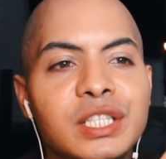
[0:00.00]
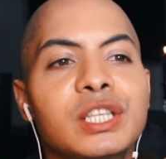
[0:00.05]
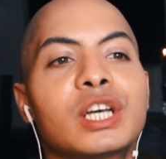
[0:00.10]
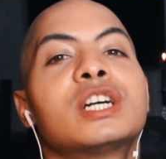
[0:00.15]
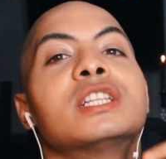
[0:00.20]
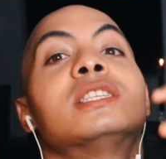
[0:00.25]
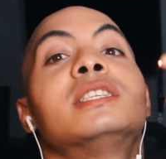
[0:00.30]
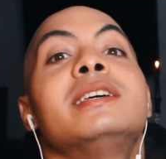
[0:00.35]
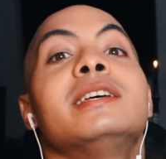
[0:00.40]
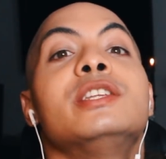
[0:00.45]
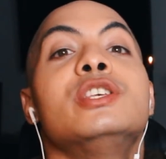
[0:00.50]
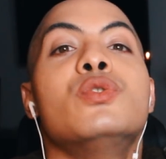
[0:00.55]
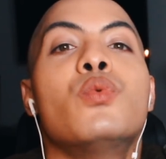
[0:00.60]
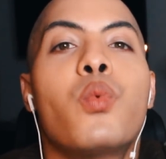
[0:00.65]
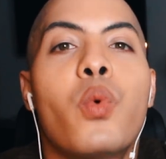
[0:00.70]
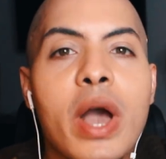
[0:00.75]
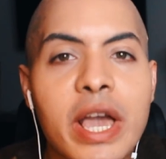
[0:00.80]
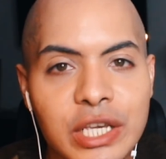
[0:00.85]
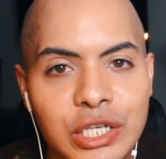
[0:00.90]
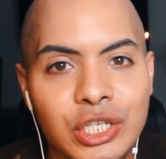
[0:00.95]
just a
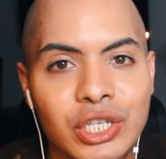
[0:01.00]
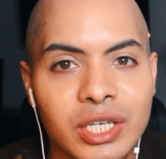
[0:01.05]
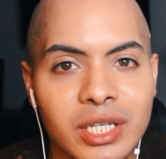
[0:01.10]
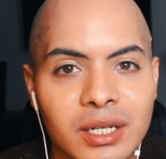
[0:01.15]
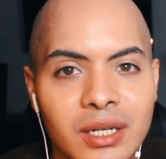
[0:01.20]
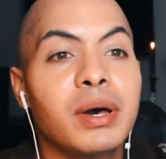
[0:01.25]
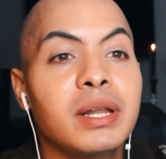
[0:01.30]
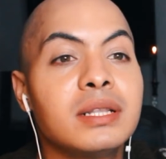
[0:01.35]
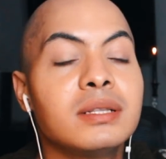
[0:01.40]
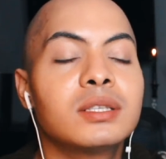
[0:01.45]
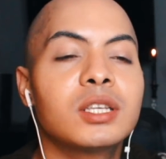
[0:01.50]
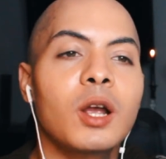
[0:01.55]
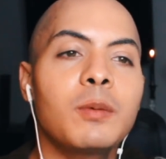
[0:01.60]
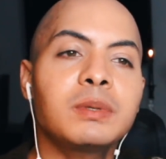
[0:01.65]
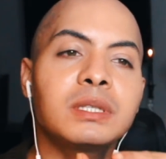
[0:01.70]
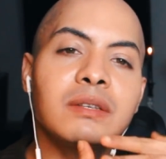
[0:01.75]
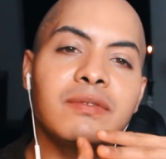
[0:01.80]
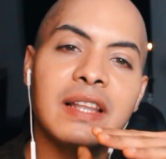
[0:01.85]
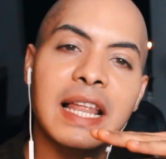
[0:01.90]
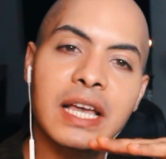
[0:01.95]
continuation. But in
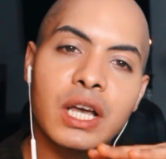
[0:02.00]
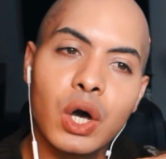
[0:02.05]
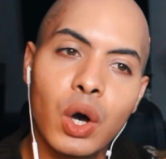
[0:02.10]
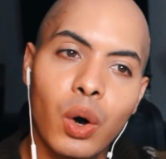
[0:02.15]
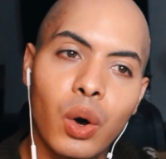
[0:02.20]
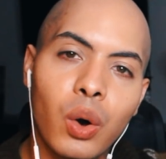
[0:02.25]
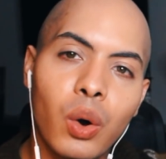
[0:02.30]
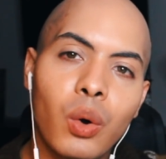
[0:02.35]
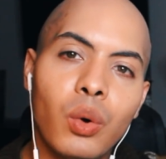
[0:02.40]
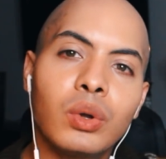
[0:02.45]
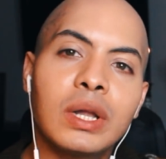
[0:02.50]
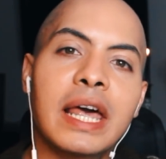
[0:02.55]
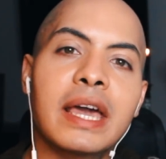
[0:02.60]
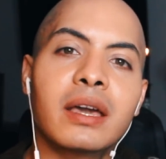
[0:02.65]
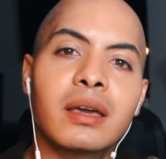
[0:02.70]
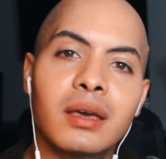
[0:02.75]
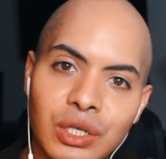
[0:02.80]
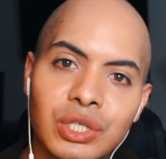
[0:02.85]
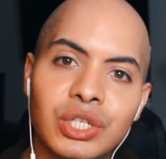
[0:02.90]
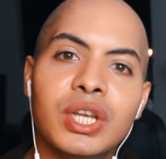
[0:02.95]
terms of like a whole,
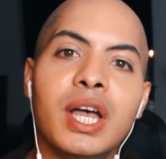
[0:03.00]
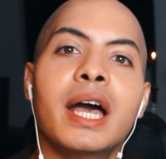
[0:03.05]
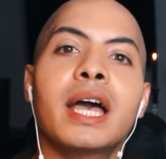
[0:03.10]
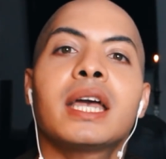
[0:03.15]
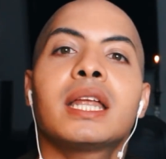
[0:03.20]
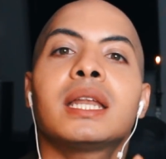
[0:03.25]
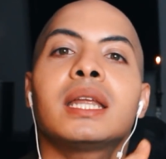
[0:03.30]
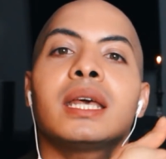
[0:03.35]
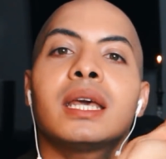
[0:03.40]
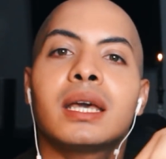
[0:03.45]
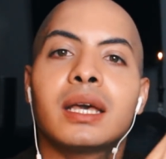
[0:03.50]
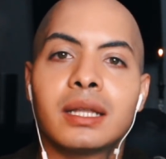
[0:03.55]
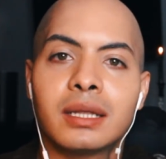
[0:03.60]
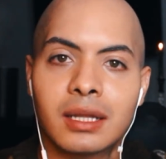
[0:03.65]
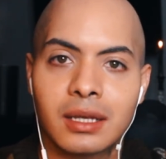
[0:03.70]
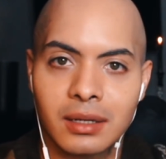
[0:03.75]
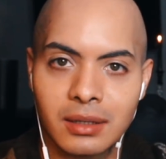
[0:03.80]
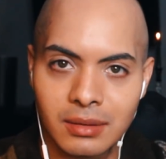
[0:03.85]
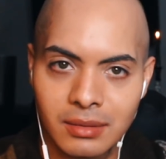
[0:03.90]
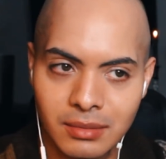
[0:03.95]
like, The Shining and
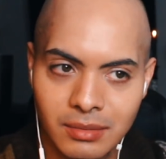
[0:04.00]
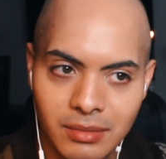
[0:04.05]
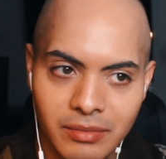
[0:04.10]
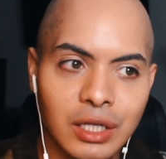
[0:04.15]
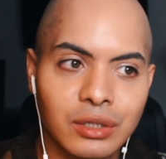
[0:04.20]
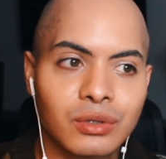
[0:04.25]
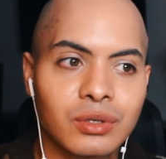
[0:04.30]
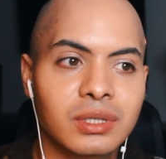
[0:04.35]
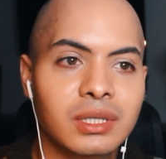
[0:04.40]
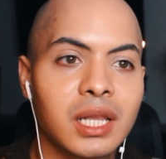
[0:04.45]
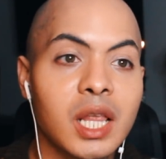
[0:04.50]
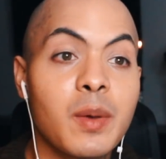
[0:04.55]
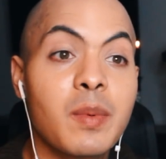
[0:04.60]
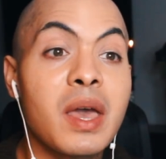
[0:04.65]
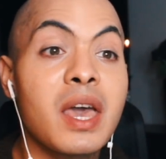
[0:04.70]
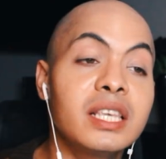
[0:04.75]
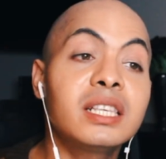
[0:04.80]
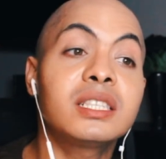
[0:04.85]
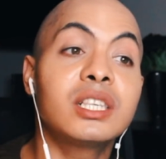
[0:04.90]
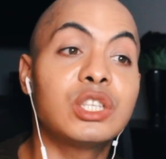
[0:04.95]
then Dr. Sleep,
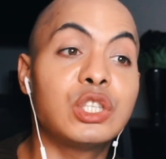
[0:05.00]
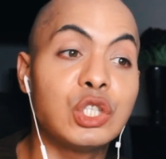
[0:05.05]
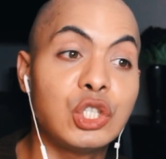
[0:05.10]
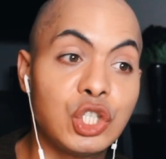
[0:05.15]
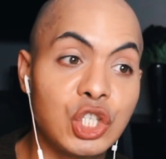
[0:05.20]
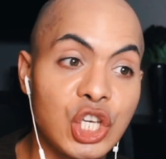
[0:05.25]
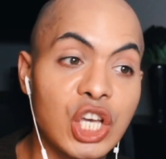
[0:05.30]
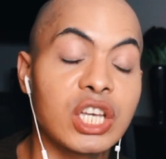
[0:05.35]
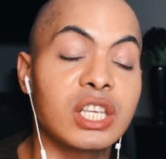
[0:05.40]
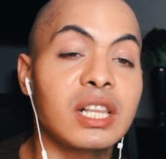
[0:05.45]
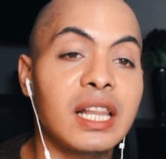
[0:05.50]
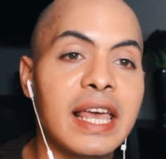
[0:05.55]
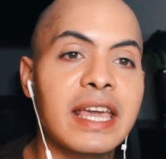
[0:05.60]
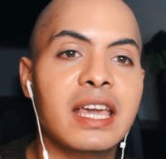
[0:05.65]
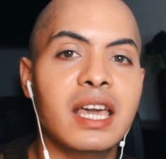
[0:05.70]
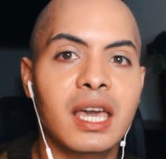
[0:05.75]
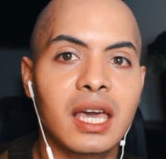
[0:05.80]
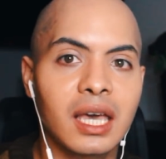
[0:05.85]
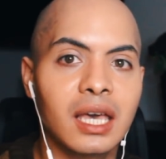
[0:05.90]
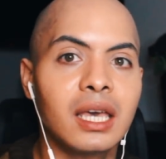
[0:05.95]
this is just
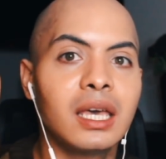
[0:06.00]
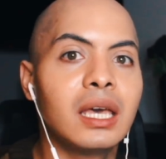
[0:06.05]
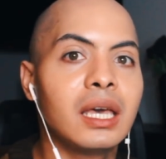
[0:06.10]
like,